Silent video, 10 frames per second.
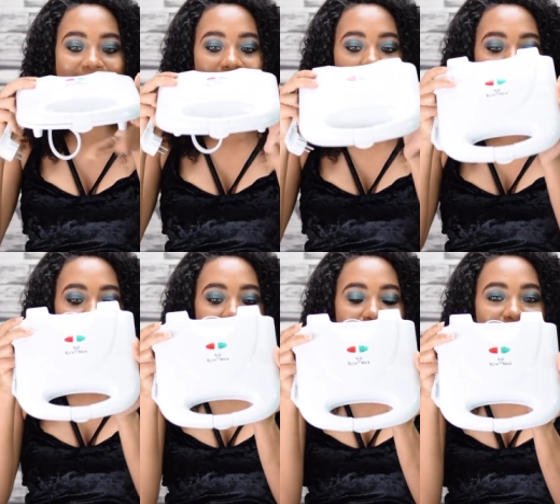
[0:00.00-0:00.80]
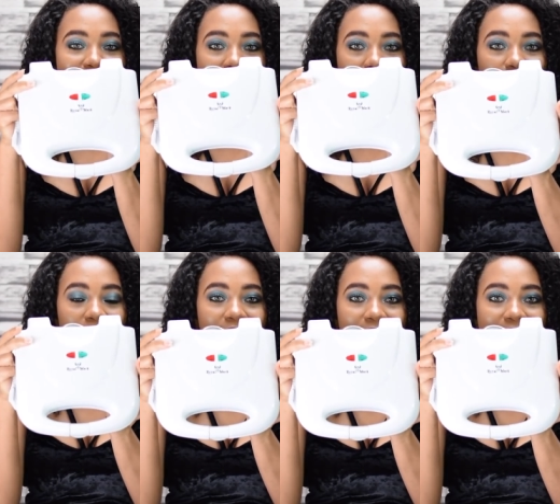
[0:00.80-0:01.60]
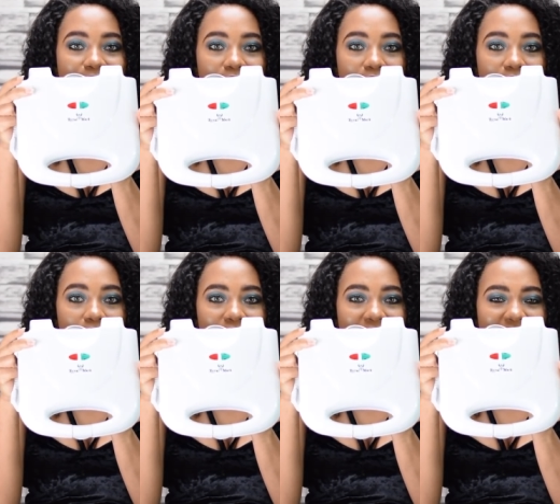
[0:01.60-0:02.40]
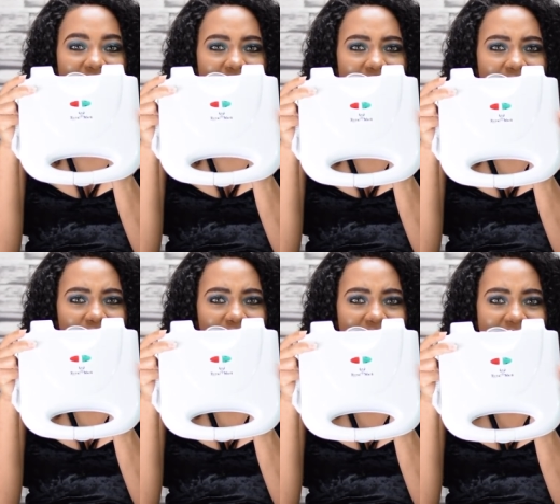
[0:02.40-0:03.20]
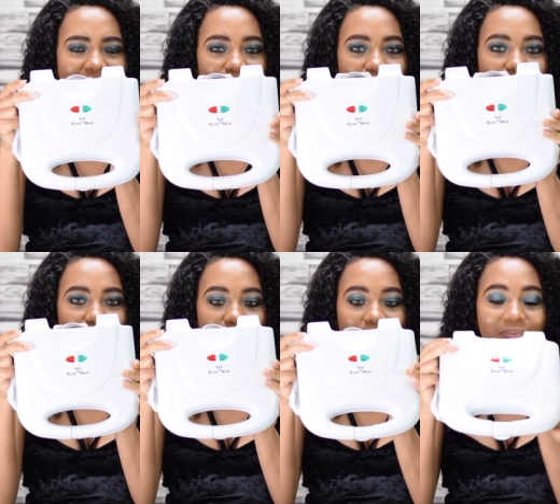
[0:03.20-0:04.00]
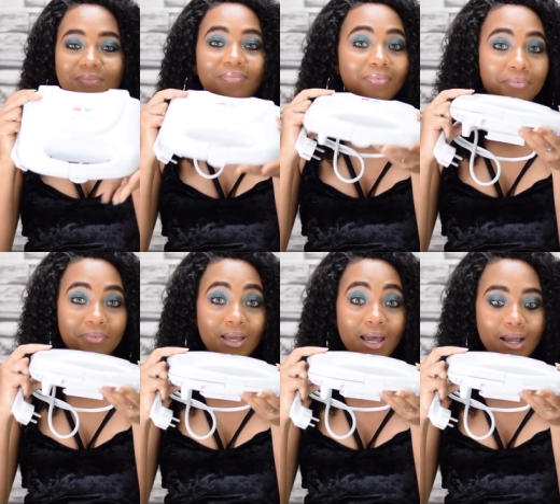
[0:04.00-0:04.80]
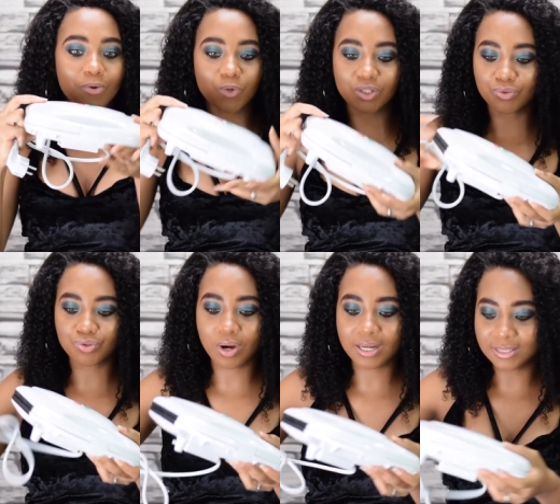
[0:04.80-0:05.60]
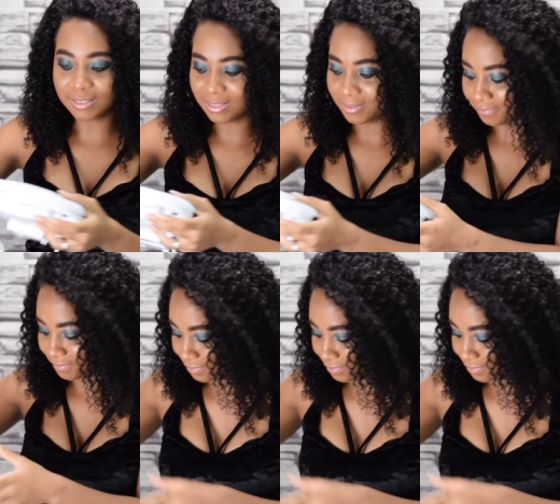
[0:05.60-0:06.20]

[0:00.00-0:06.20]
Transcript: Here we go. I bought this for like eight dollars or so. I can't wait to try this.